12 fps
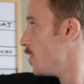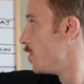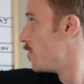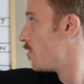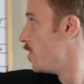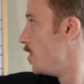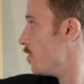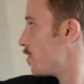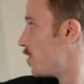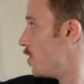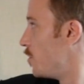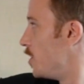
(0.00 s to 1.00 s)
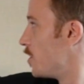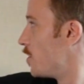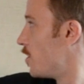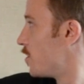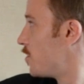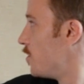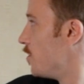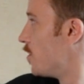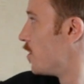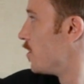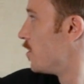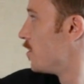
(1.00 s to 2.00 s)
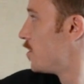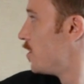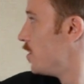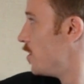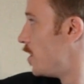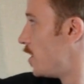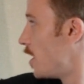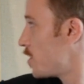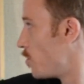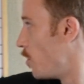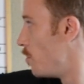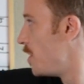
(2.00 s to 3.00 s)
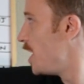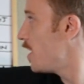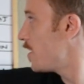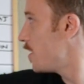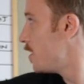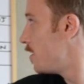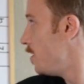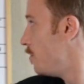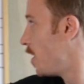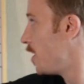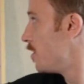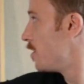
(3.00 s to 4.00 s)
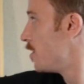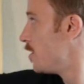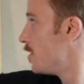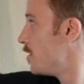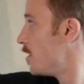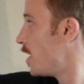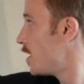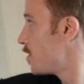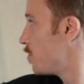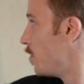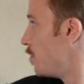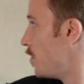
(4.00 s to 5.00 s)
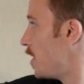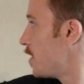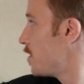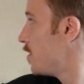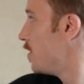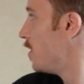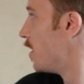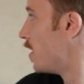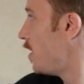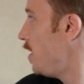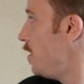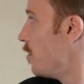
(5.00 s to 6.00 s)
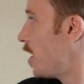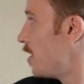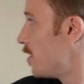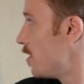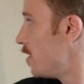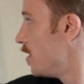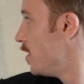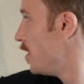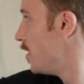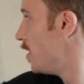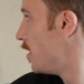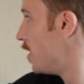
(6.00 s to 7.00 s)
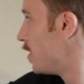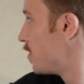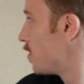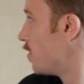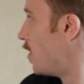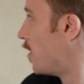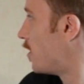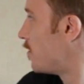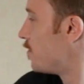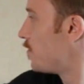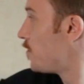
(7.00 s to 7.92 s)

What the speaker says: The 3 notes that will be in chord 2 are those, and that's what make a D minor, that's what makes an E minor, and so on.